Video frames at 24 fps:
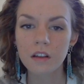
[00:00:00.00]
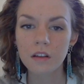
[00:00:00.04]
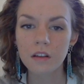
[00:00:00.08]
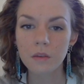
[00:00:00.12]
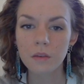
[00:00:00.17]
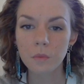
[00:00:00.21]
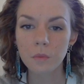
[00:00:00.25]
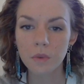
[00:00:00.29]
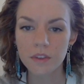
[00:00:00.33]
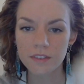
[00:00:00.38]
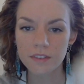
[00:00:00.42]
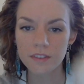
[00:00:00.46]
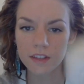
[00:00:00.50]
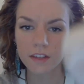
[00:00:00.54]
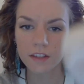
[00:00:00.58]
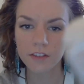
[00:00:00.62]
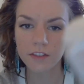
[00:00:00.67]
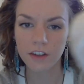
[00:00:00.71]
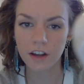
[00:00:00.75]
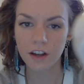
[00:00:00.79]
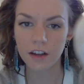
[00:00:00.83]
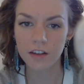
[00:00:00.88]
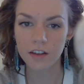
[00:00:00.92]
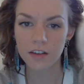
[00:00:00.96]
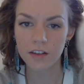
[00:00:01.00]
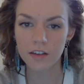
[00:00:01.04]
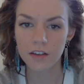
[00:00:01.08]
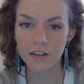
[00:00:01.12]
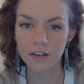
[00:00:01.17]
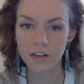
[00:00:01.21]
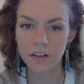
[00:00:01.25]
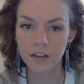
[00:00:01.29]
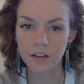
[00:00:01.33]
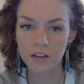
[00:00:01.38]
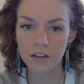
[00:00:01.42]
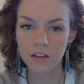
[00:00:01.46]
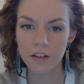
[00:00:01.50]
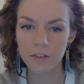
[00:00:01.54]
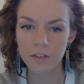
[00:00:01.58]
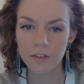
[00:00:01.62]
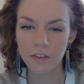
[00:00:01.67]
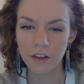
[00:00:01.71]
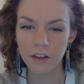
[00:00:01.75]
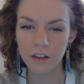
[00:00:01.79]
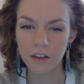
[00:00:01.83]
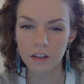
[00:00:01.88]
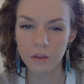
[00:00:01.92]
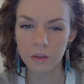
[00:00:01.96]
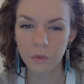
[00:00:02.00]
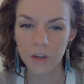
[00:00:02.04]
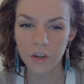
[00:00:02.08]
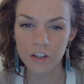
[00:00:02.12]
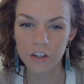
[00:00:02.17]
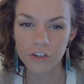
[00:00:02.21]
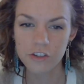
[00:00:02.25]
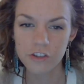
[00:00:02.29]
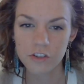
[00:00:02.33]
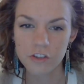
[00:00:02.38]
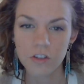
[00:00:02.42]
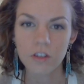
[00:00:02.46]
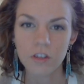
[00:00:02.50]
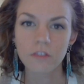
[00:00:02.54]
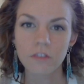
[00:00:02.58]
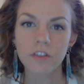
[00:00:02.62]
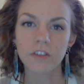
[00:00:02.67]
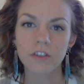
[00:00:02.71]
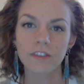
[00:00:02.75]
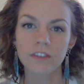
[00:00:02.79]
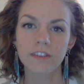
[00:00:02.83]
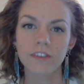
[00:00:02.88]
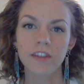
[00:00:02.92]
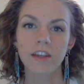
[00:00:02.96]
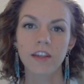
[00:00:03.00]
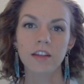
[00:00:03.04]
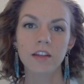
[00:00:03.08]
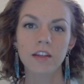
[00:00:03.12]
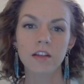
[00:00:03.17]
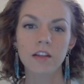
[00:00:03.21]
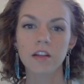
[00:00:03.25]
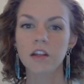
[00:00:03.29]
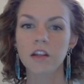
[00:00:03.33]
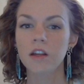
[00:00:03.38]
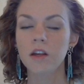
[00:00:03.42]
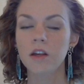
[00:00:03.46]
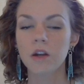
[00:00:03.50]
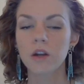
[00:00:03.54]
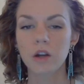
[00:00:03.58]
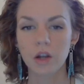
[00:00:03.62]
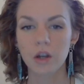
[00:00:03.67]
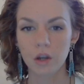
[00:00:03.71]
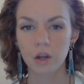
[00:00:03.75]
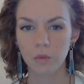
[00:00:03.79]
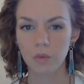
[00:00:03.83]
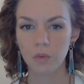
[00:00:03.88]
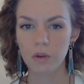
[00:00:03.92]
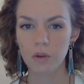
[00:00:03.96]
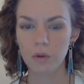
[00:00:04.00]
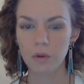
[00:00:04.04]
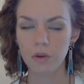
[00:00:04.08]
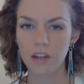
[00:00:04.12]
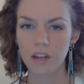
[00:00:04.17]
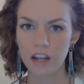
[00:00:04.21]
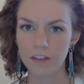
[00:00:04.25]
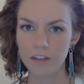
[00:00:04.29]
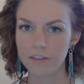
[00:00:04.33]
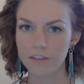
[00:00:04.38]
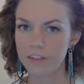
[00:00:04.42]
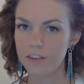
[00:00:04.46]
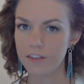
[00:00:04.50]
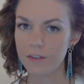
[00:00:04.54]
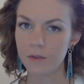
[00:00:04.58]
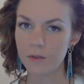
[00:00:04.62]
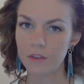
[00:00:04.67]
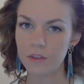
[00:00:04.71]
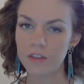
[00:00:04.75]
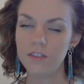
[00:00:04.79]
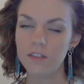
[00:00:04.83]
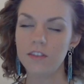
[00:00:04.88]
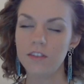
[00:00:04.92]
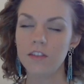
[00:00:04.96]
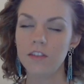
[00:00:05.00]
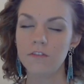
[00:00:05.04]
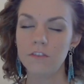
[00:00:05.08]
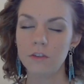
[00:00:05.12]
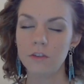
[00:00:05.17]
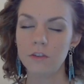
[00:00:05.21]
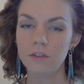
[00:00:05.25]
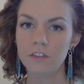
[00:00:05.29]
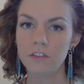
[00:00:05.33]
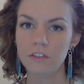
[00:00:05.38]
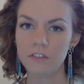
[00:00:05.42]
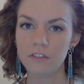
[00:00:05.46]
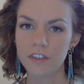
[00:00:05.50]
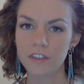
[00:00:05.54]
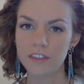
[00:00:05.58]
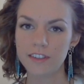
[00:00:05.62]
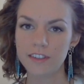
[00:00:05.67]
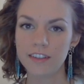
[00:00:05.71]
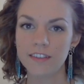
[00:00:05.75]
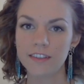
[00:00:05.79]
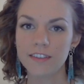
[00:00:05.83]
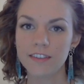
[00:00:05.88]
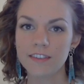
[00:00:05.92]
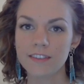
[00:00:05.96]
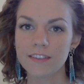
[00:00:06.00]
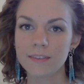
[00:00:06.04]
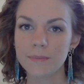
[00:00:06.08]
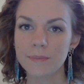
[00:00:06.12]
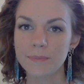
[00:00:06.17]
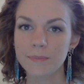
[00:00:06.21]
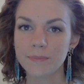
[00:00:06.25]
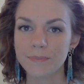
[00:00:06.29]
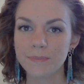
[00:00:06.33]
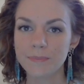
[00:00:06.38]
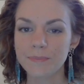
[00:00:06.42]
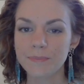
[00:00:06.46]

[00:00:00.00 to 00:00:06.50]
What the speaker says: And once I've got a good evaluation of your skin, we won't have to do this in future visits.